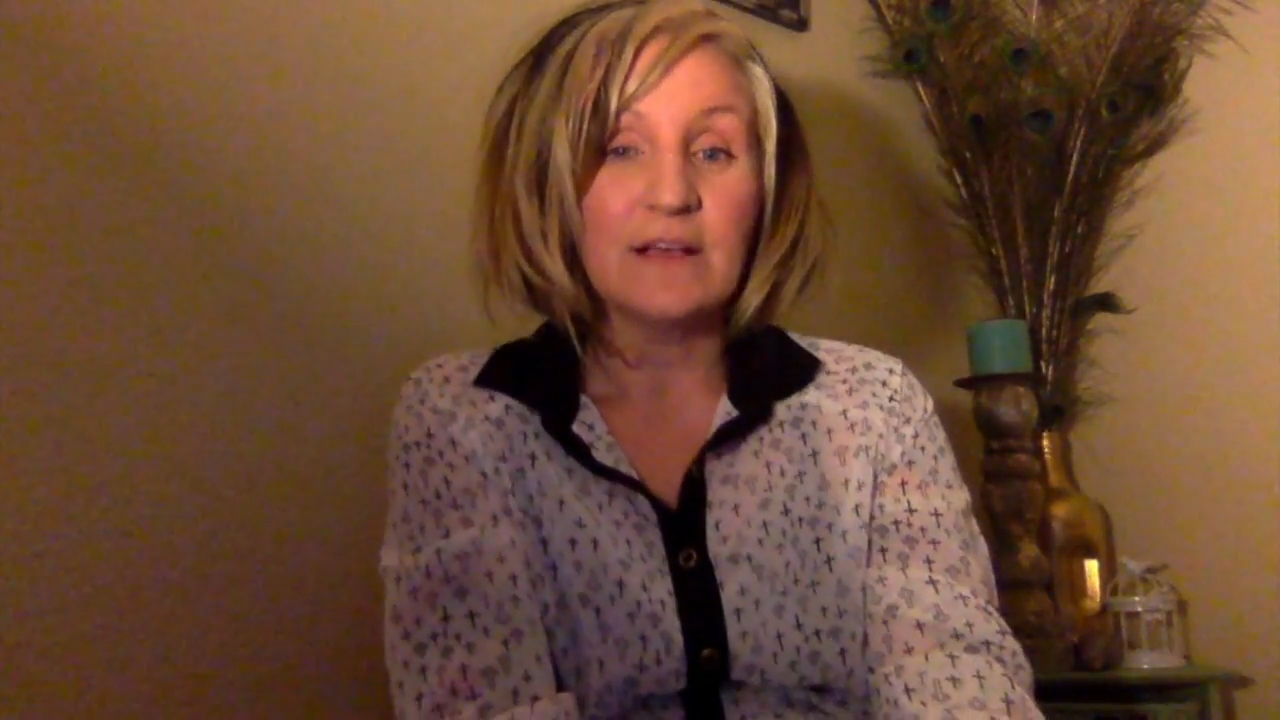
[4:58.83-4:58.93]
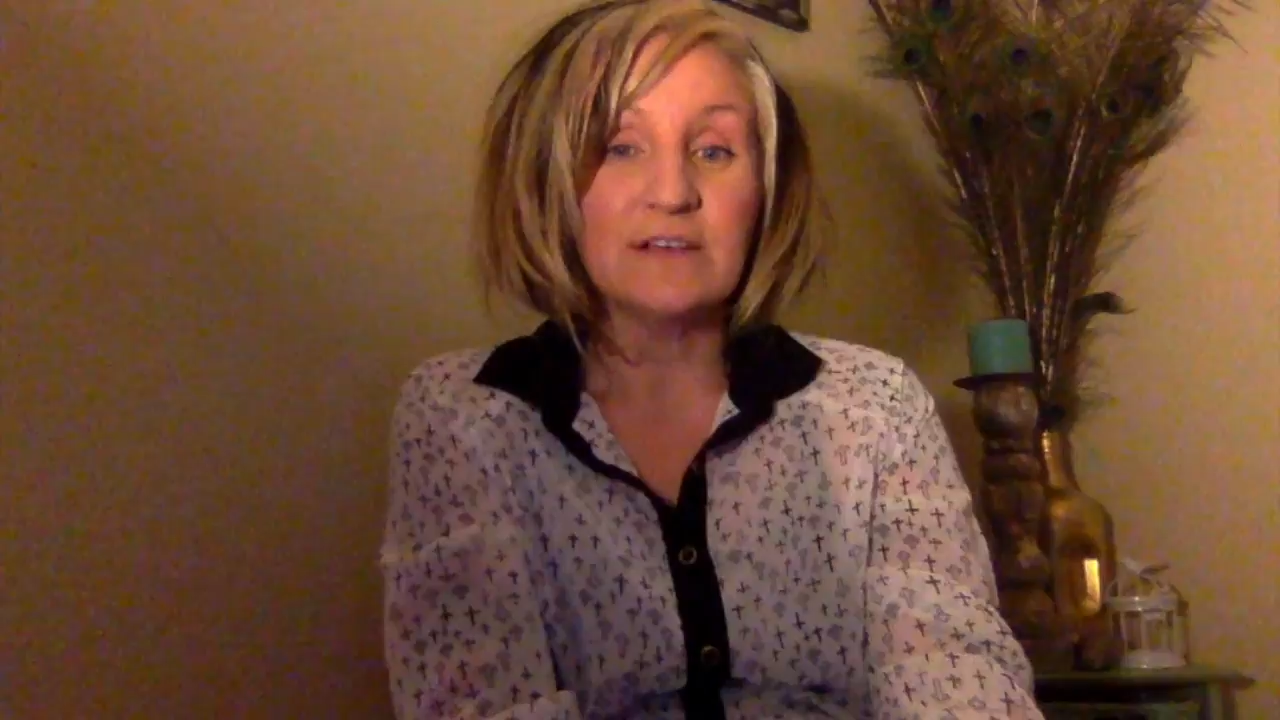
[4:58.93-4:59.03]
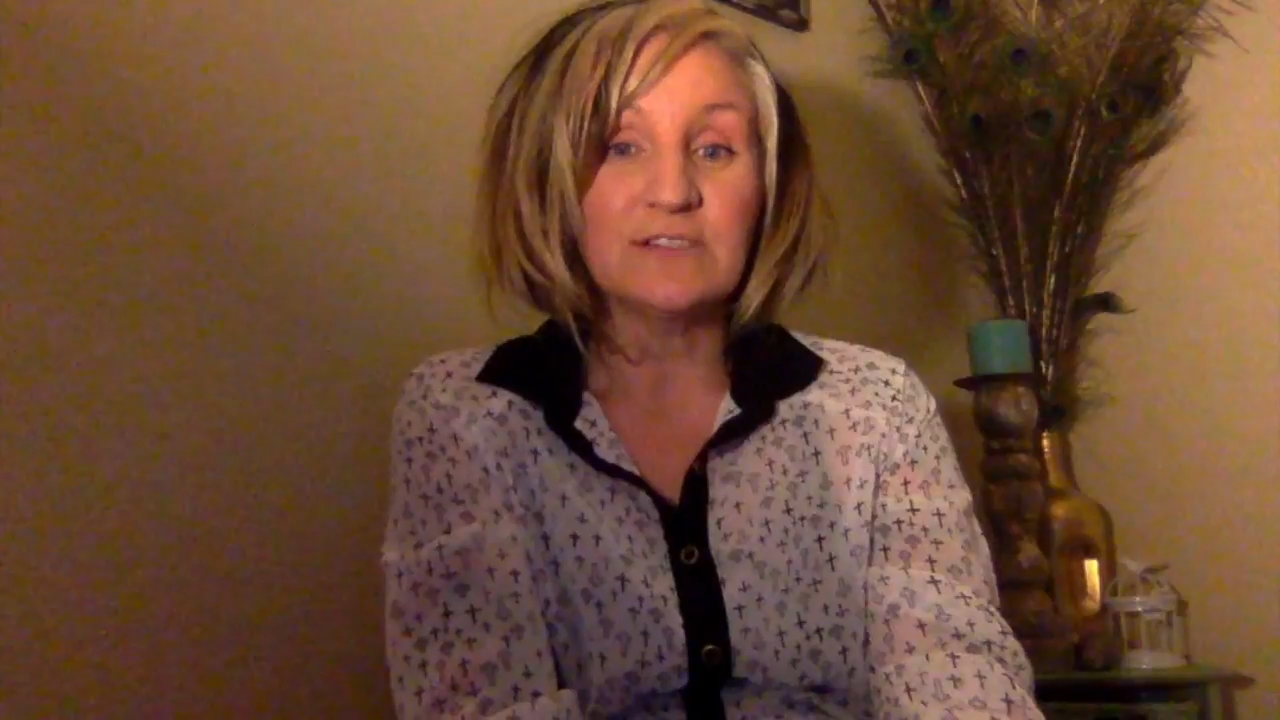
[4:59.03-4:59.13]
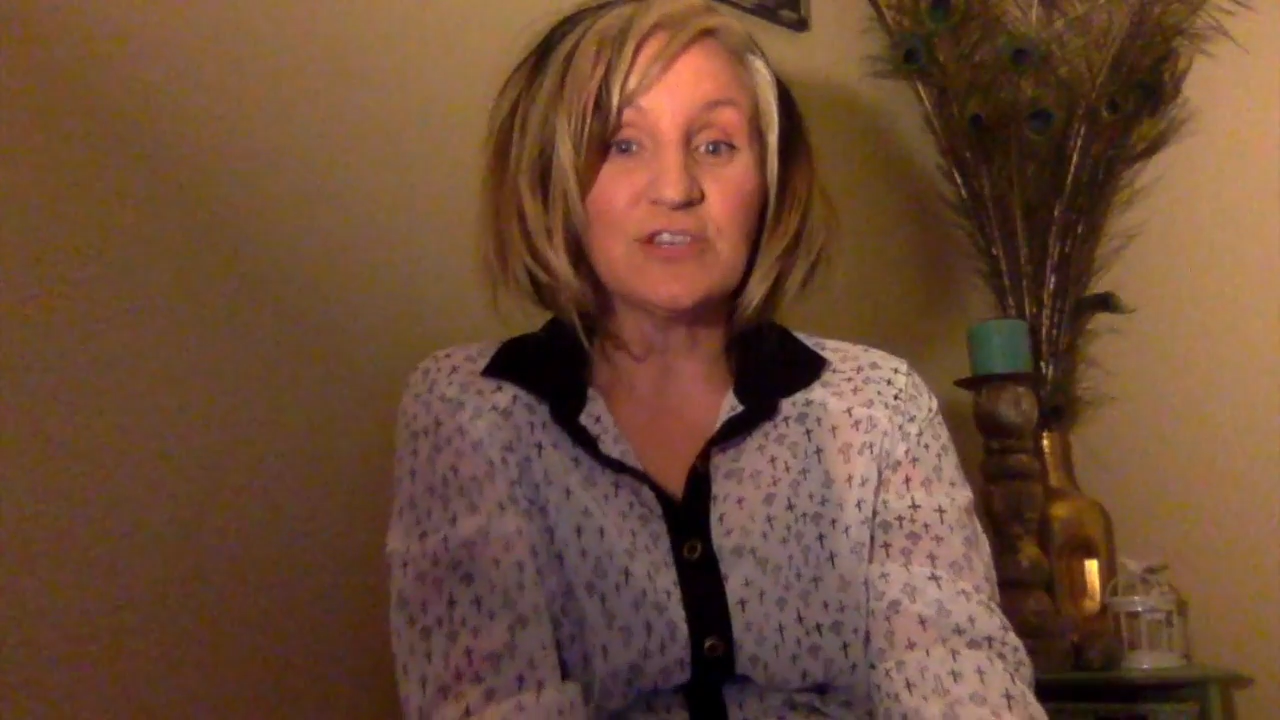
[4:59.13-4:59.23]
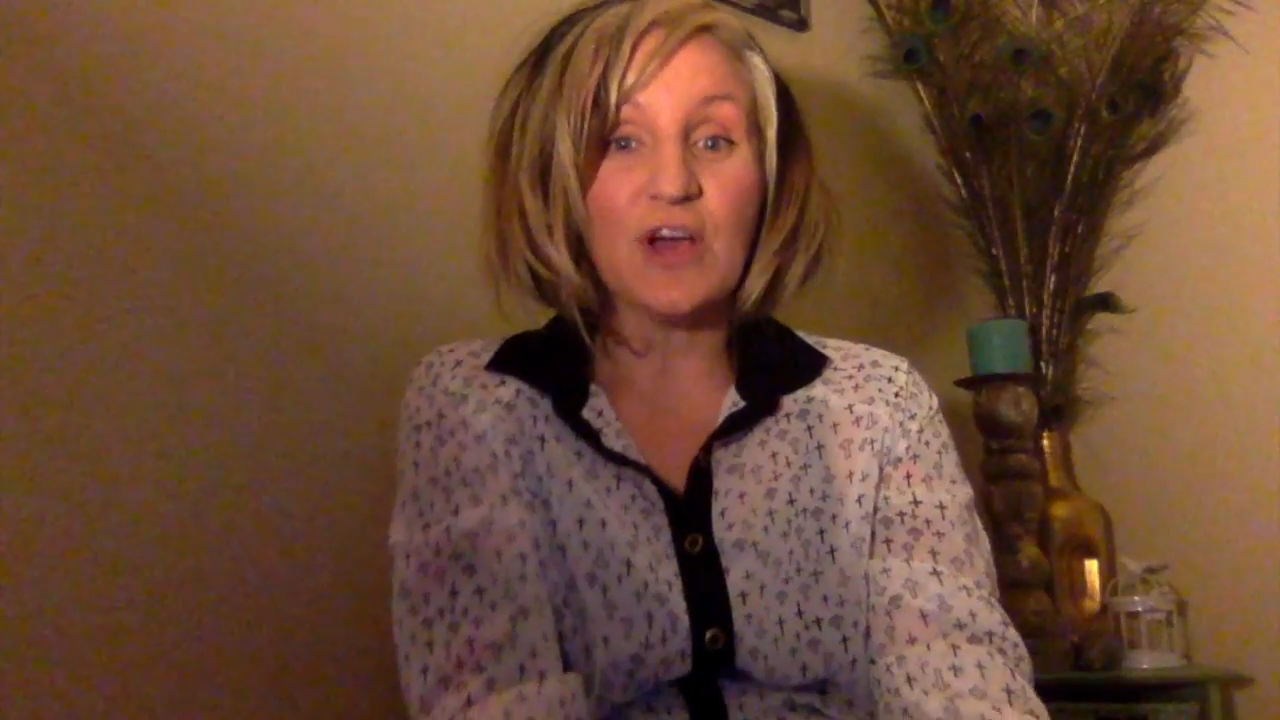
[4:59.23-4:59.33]

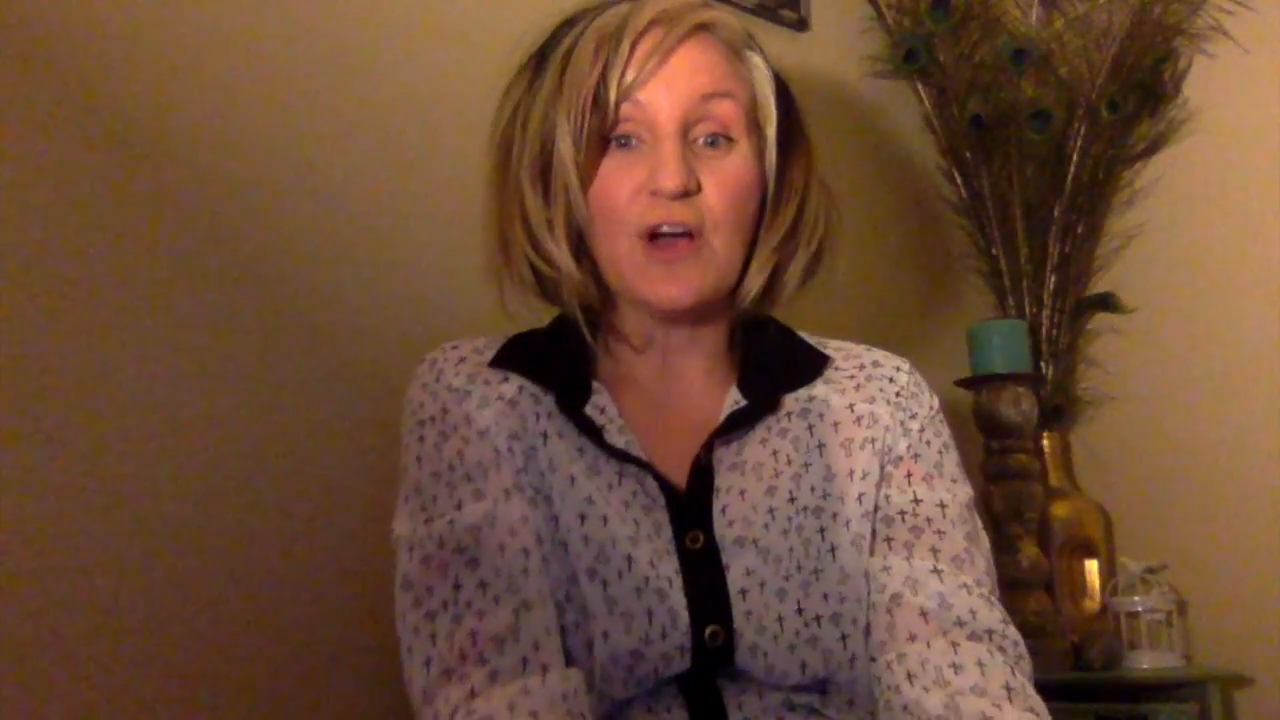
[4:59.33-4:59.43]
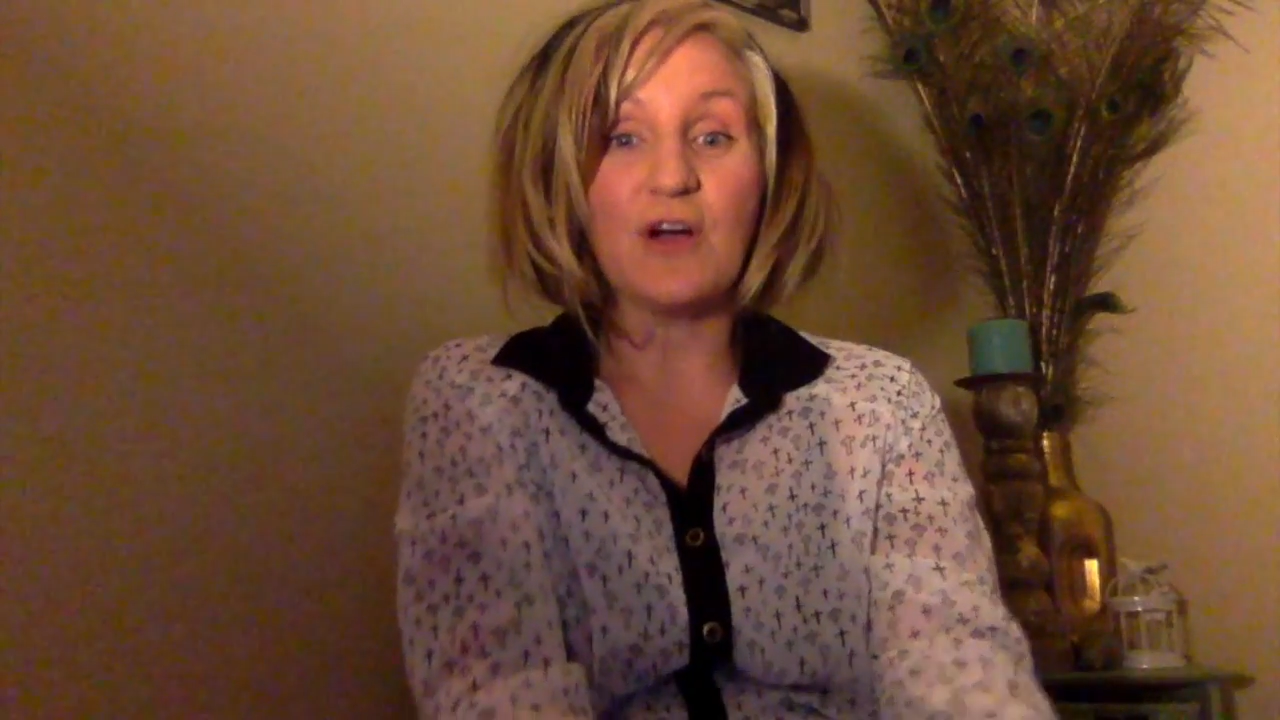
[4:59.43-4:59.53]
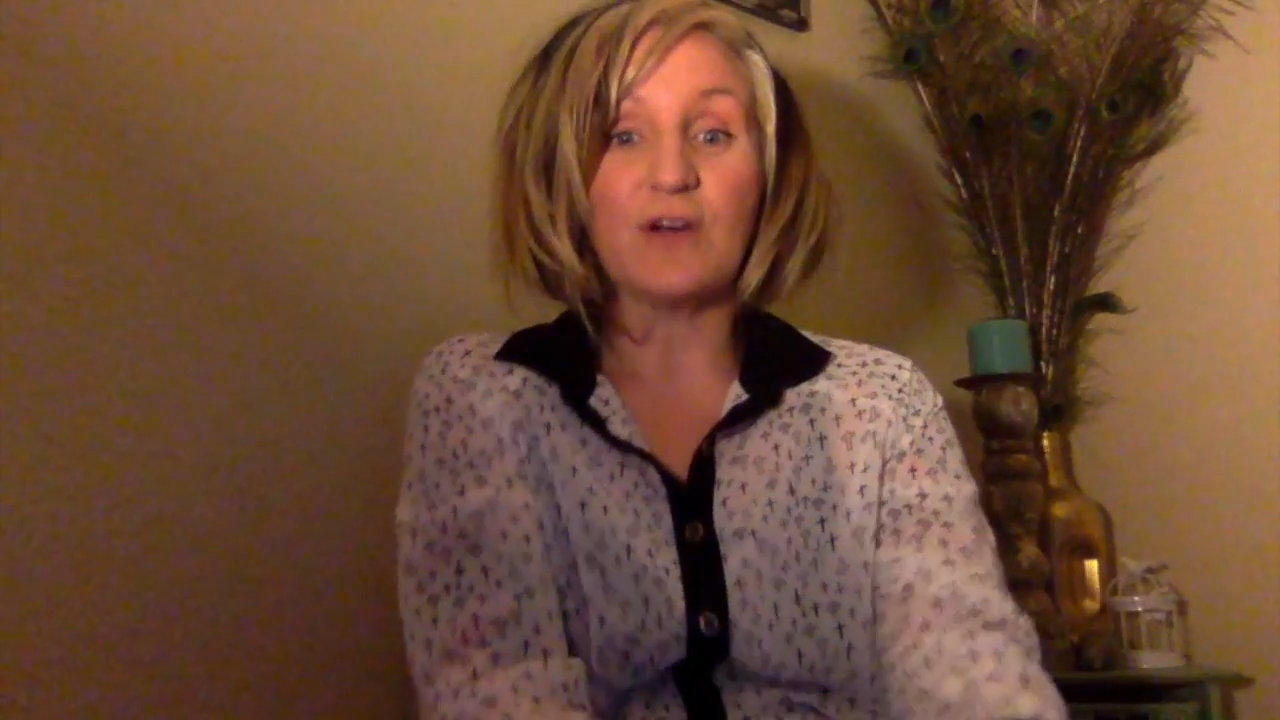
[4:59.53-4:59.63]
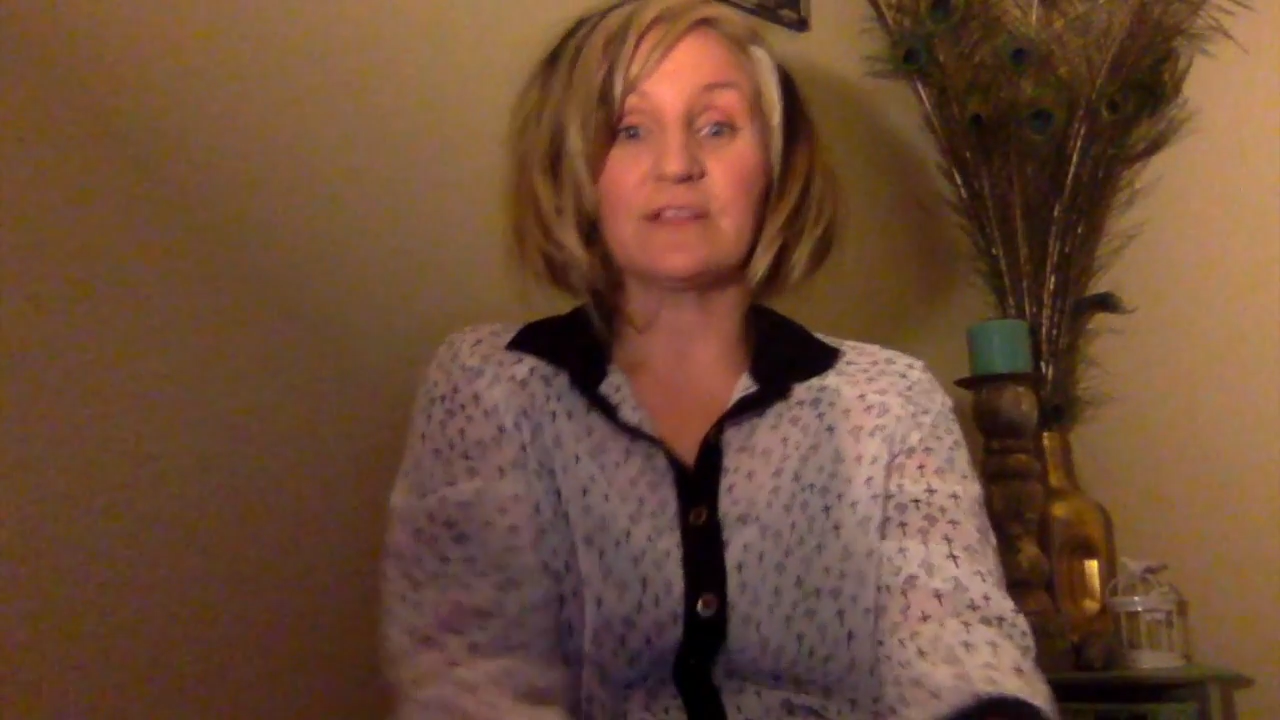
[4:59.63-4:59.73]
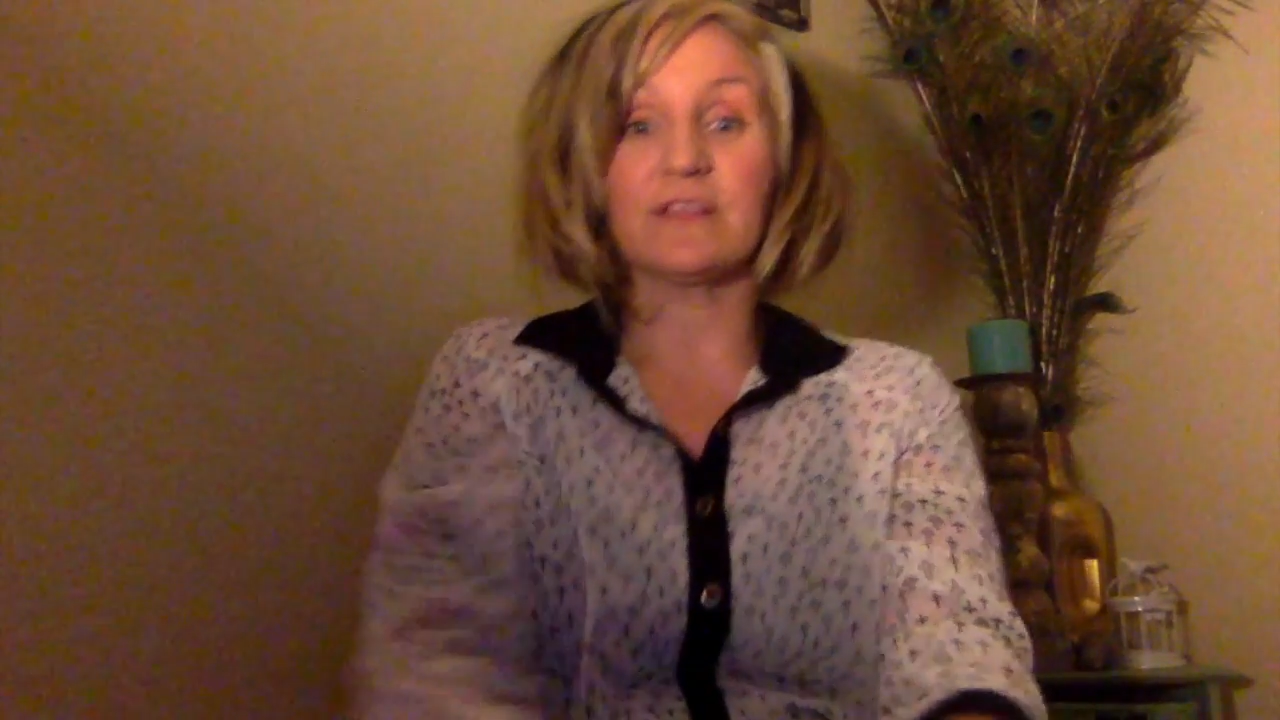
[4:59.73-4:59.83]
So
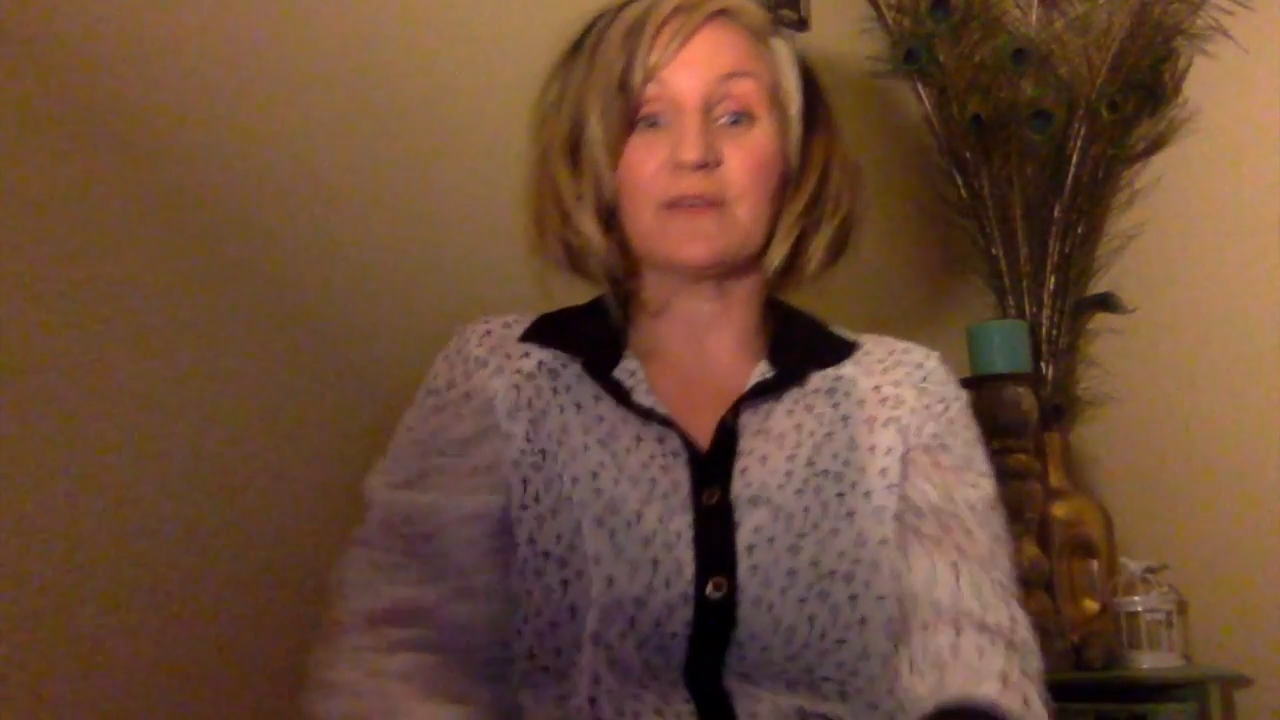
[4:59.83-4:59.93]
there